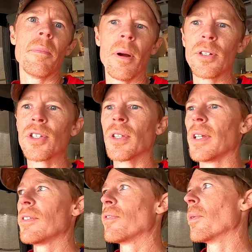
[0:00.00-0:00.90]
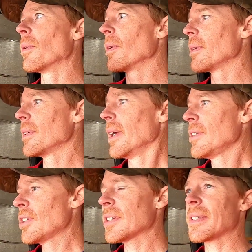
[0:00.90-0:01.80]
Partially for
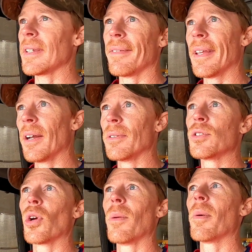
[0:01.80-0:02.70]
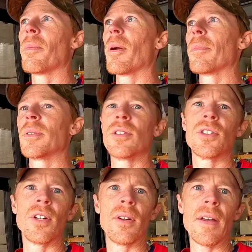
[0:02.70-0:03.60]
just, you know, enjoyment
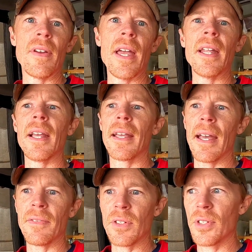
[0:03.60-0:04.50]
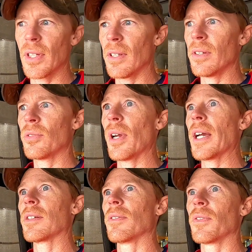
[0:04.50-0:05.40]
purposes. You don't have a headache after sitting in the
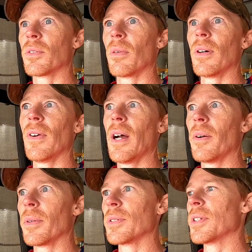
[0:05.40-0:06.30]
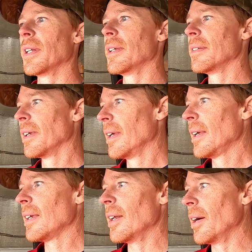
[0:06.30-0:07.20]
tractor for 12 hours and it,
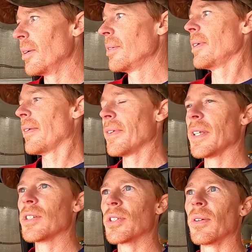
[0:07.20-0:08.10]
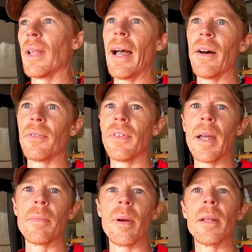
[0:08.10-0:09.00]
you know, everything's so loud and
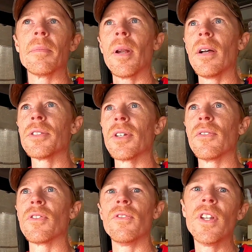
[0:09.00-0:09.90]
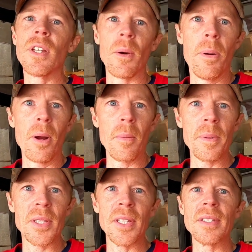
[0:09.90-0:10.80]
vibrating. But also for video
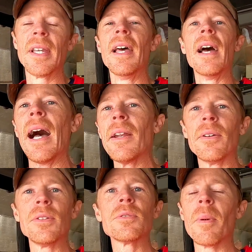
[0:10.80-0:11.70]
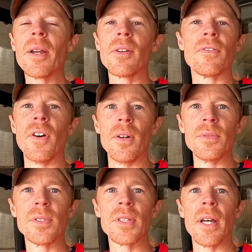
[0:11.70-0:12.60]
purposes, I don't use
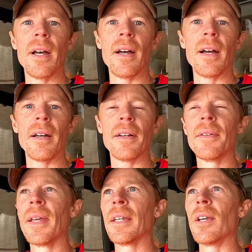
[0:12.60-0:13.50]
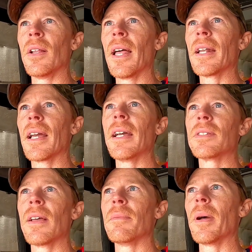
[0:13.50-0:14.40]
microphones. You know, a lot of
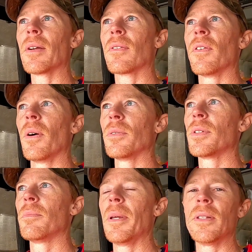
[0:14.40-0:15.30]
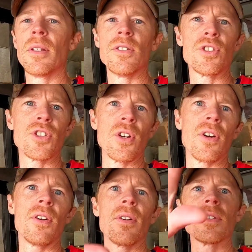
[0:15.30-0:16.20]
guys love a microphone pinned to their
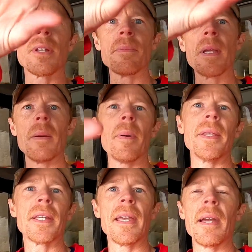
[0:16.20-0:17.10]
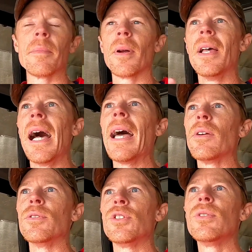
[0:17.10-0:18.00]
shirt or something up on the camera. I
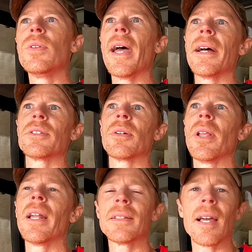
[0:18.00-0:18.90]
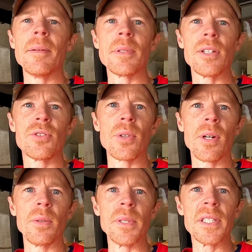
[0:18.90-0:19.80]
don't do that. So a lot of times I
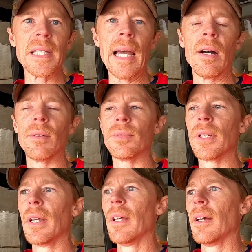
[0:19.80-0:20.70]
struggle with sound.